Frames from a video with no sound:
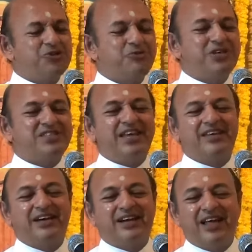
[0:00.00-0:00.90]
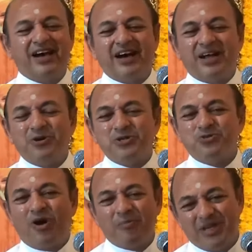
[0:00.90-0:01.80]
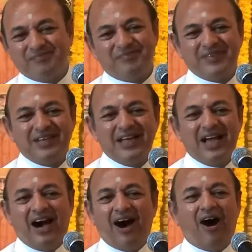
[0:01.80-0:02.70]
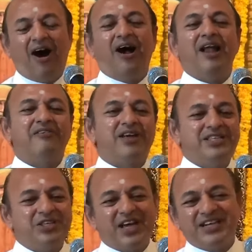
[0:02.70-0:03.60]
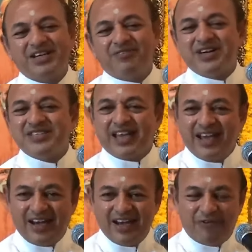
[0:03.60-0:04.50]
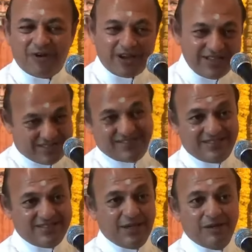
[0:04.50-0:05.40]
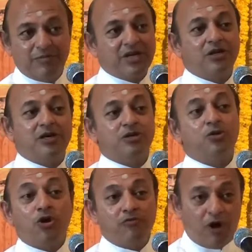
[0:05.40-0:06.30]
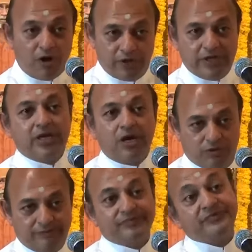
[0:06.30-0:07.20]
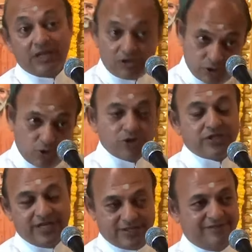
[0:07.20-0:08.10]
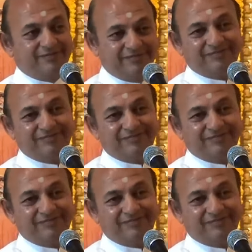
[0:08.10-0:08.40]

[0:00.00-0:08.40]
used to be centered around Swami. All our education was secondary for us, but don't follow it now. That was those days.